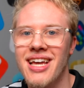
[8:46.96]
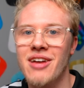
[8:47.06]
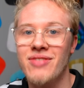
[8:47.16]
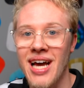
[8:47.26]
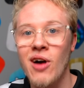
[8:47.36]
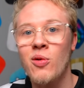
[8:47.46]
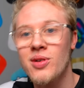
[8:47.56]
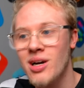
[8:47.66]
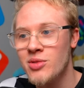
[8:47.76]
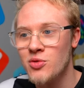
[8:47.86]
they have now
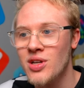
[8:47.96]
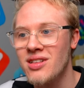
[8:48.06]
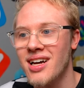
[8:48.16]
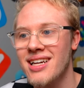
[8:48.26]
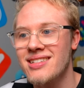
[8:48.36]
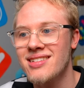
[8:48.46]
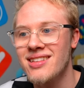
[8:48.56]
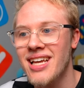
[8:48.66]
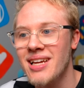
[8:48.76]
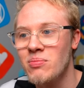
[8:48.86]
come to realize that
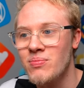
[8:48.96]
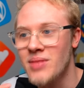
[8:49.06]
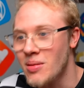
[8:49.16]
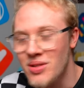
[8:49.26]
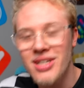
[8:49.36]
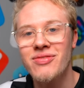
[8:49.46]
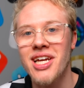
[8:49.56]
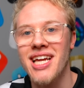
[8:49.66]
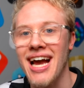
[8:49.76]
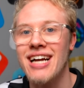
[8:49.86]
they, they believe they
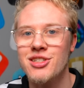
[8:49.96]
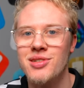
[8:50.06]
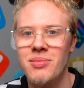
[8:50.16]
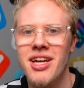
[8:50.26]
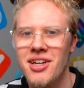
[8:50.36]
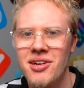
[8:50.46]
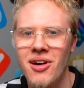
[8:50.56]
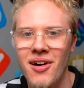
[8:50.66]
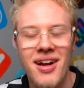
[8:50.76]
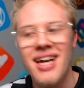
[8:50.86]
can actually make a
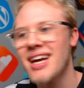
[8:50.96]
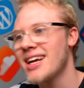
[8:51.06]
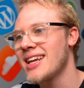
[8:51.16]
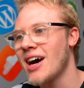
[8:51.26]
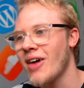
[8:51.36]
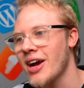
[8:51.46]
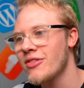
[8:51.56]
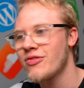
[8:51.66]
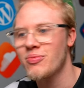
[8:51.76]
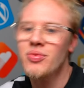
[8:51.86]
car. Now,
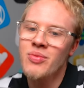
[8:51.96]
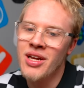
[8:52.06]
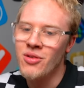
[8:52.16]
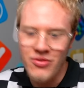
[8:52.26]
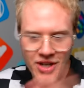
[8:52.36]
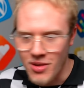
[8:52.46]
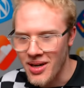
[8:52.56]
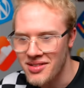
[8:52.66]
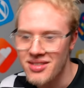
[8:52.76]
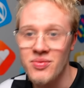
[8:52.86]
I've made a whole video
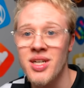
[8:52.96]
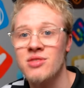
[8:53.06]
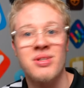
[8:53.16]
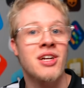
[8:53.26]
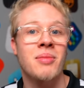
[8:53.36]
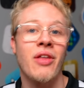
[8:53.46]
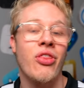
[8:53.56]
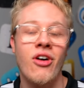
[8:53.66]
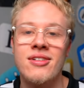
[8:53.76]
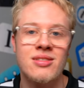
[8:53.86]
about this if you guys want to hear my
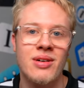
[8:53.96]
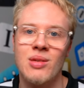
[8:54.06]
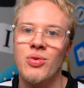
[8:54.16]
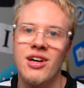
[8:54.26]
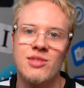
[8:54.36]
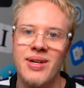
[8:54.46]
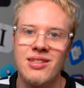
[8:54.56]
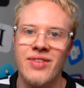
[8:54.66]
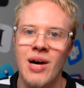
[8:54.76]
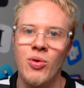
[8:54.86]
thoughts about the prospect
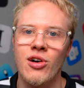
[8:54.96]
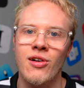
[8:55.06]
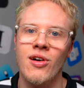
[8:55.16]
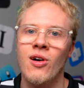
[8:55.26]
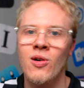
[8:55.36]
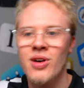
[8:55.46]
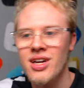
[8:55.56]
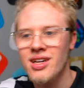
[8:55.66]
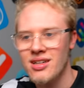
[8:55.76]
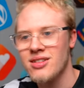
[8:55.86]
of an Apple car at all,
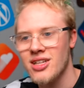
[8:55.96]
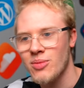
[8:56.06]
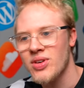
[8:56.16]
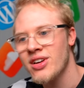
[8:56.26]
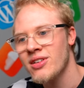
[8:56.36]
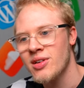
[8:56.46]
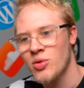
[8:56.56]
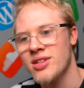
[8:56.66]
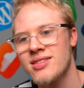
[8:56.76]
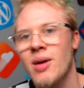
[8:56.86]
click up here in
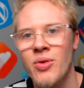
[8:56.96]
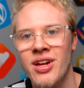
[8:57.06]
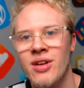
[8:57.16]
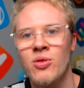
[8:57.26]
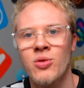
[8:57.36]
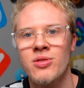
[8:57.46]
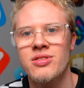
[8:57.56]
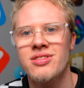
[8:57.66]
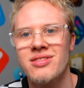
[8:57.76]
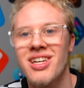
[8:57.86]
one of the top right hand corners,